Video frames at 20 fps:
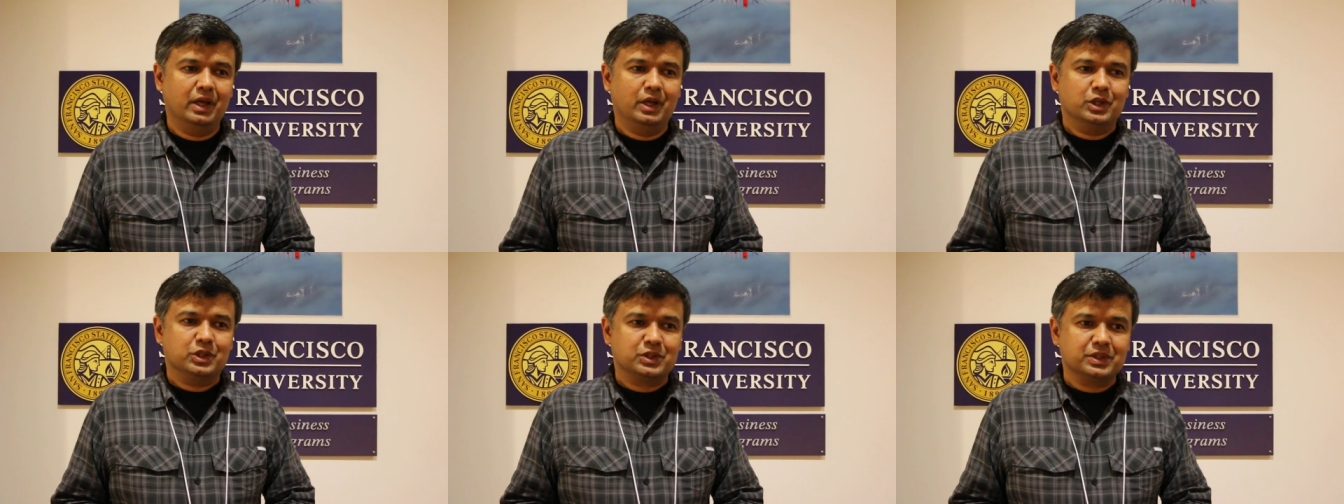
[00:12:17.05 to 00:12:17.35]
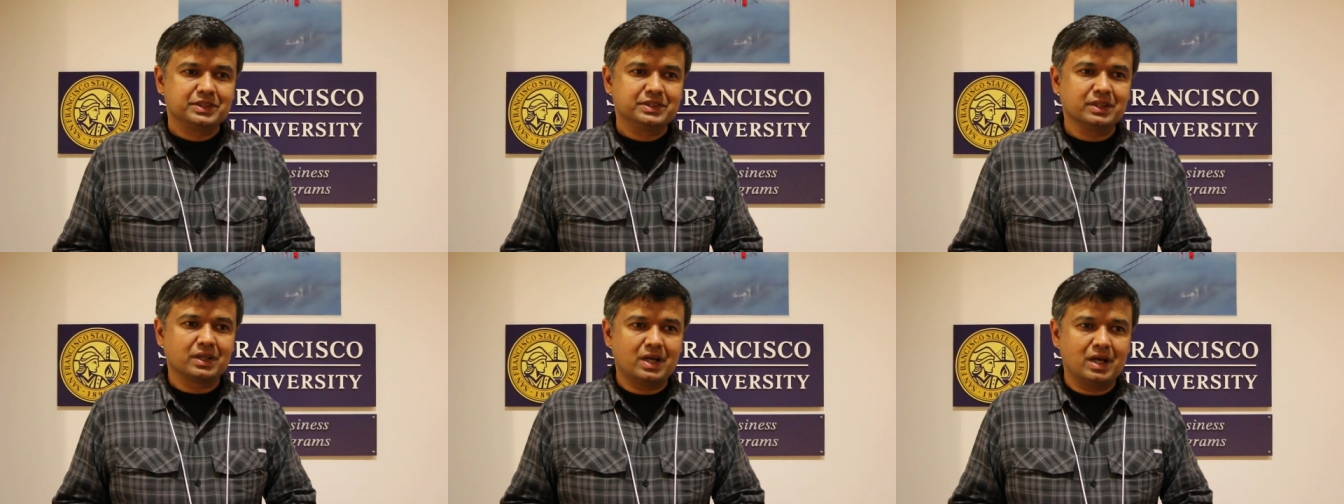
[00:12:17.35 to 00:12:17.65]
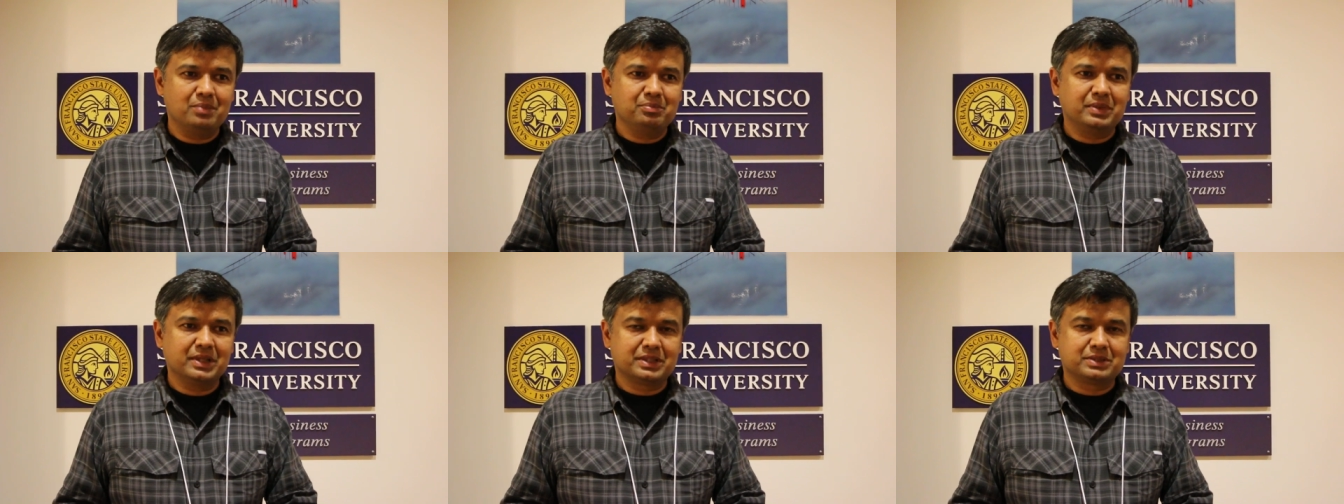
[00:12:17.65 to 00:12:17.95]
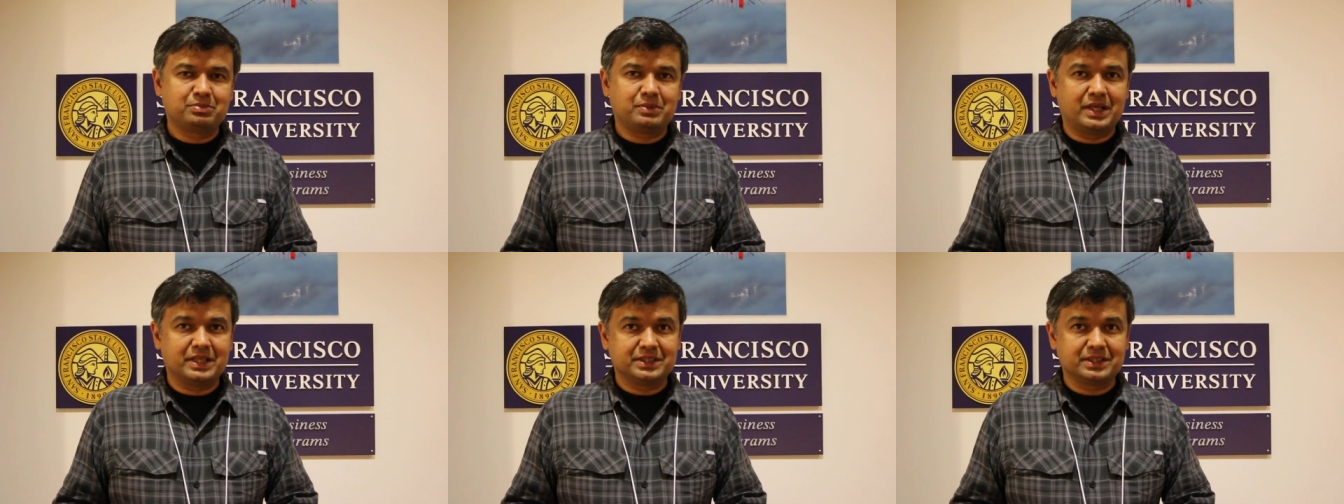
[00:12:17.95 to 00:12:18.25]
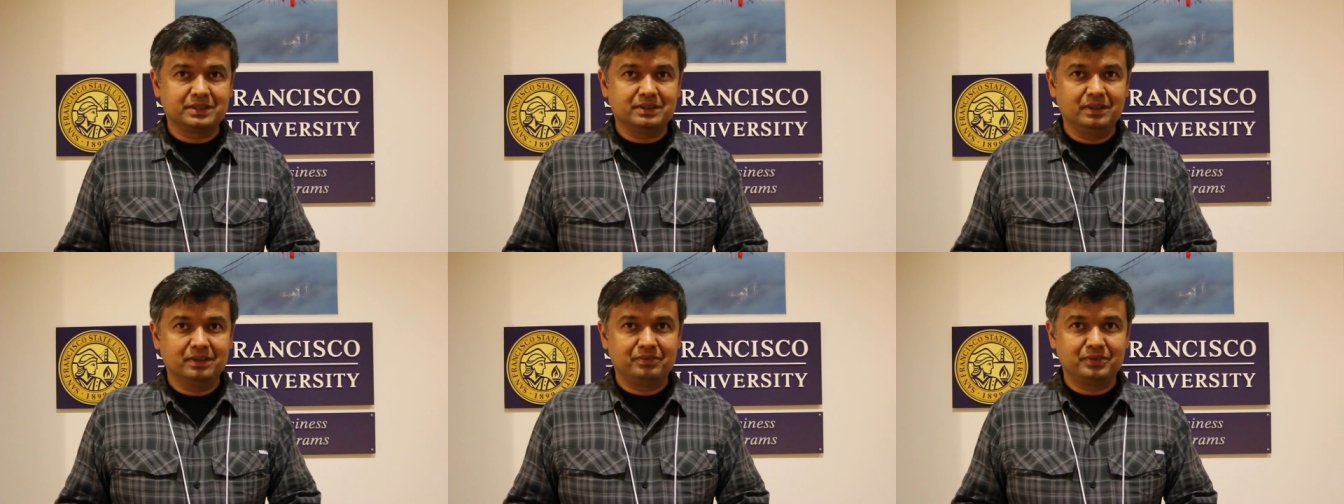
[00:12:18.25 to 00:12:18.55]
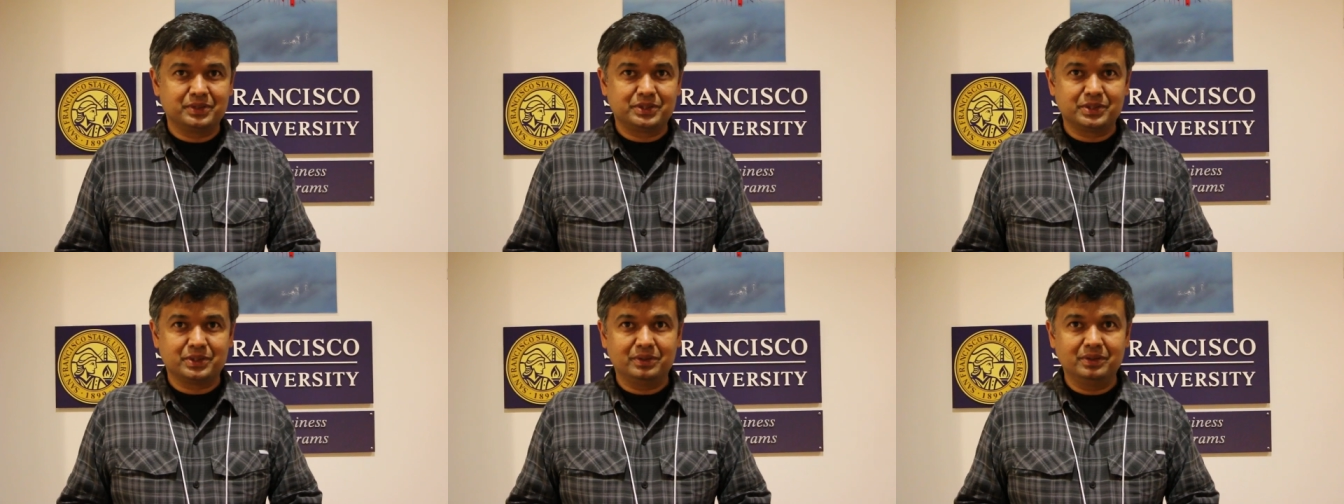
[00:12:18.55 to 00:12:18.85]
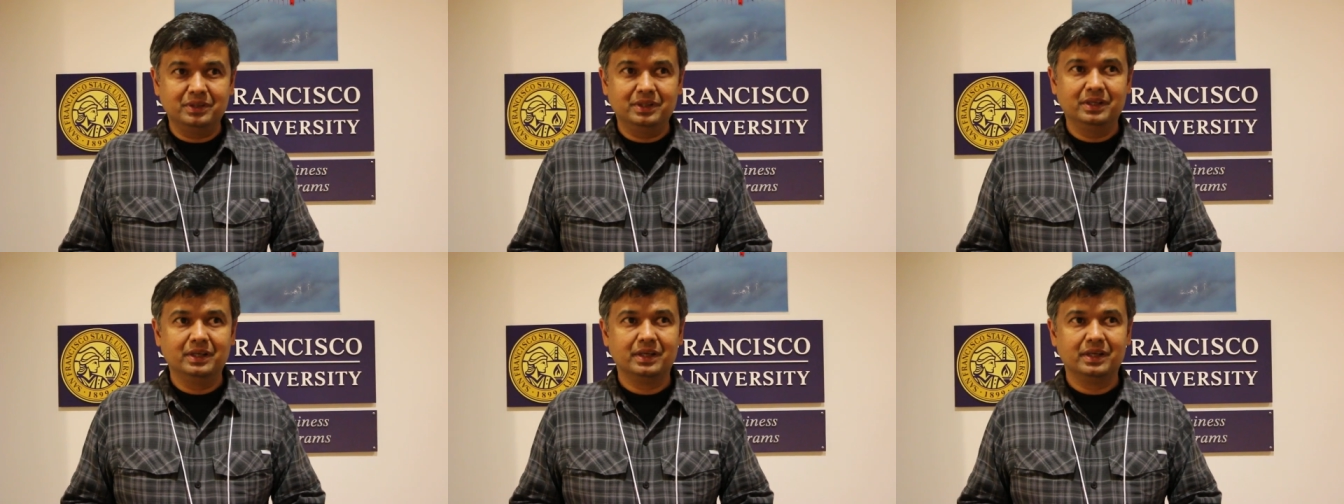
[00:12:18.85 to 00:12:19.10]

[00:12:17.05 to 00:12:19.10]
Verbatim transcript: So it's a complex project for sure,